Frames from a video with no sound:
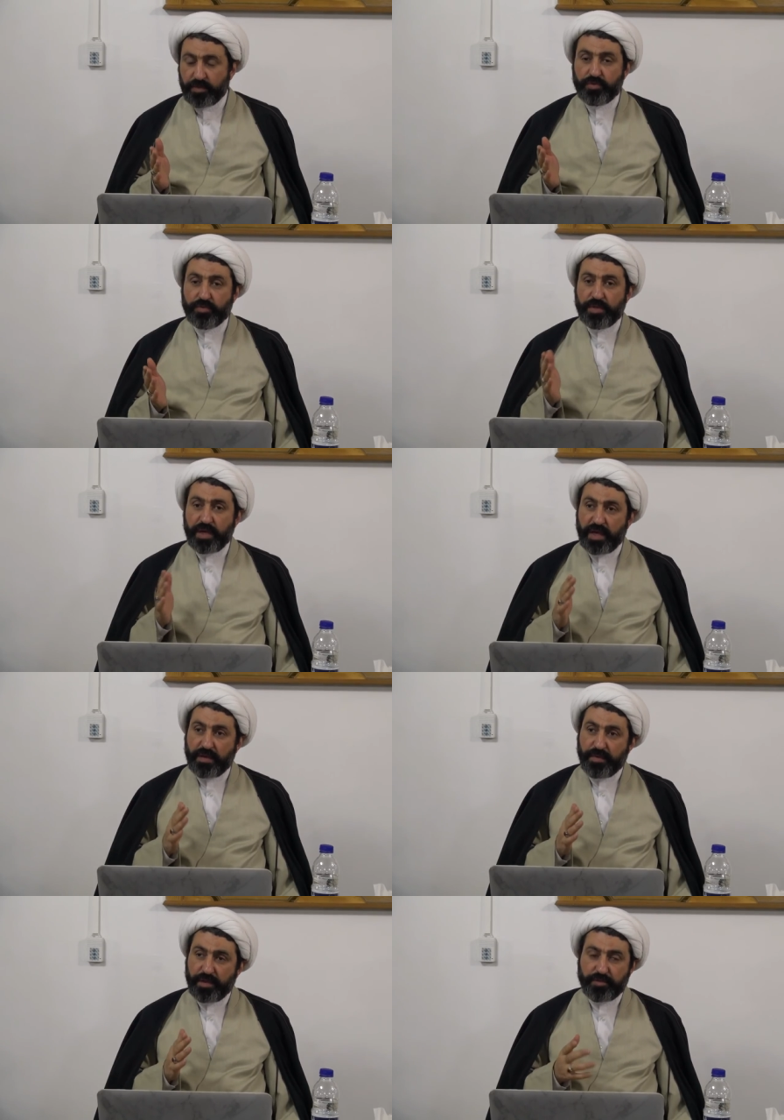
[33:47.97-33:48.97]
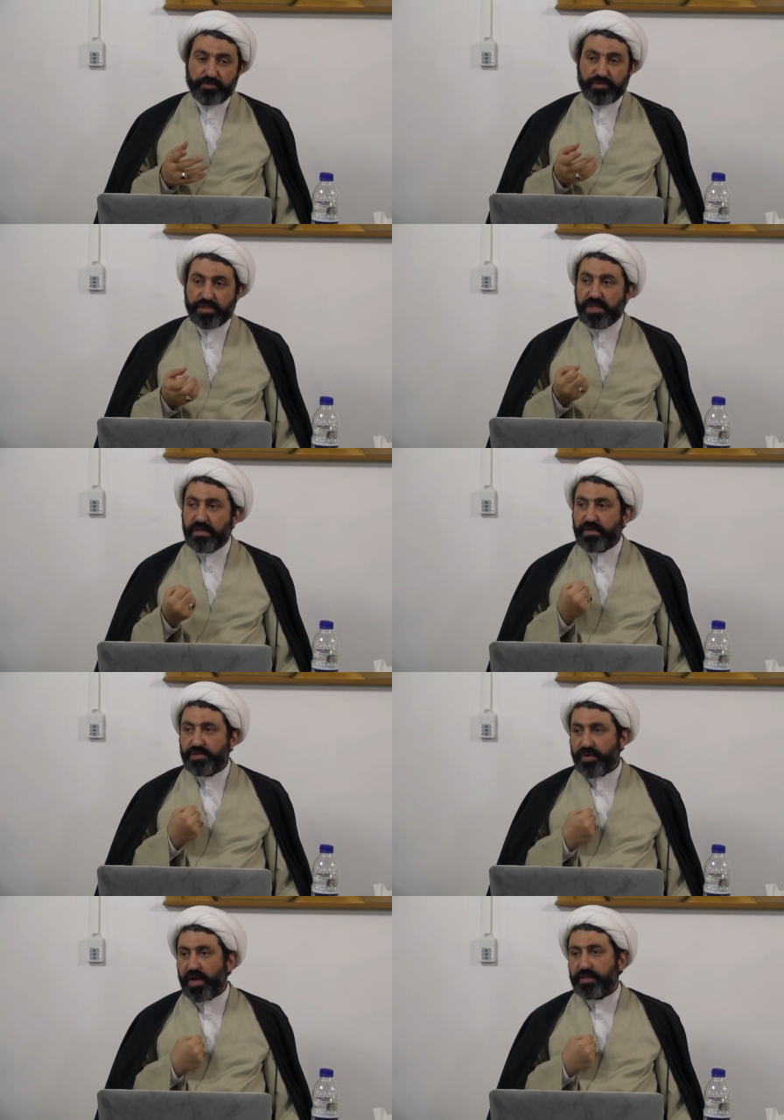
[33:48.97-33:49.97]
to be able to receive
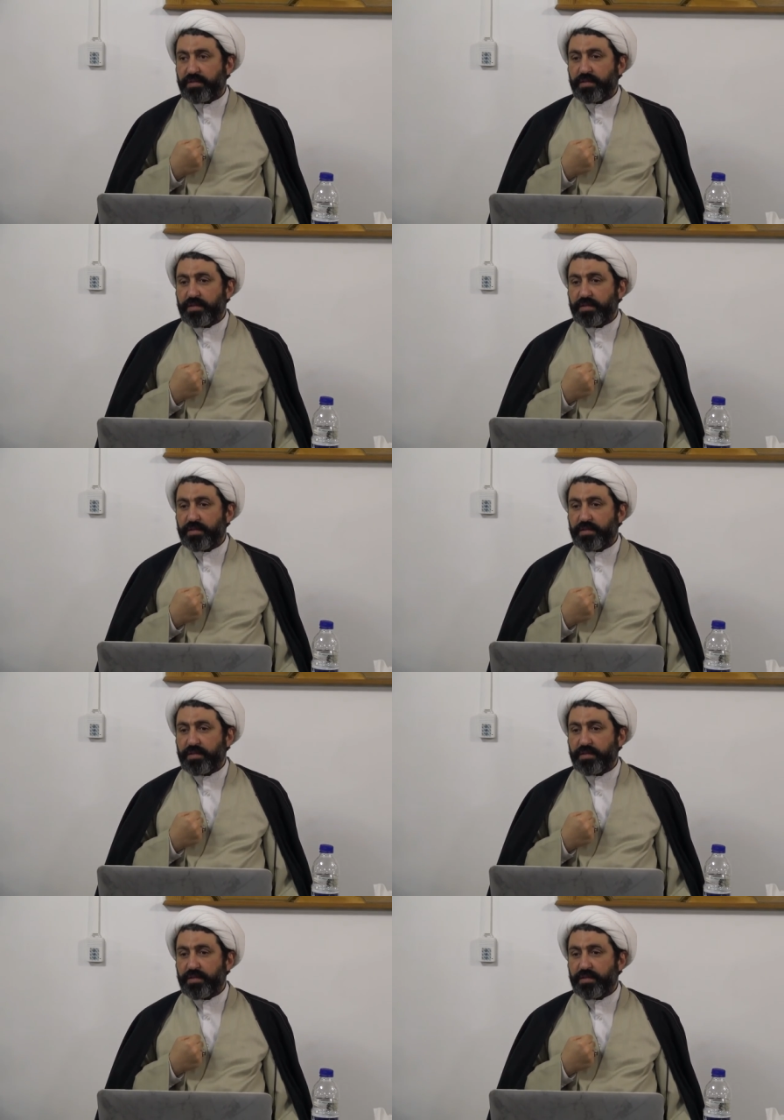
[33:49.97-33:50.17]
his right.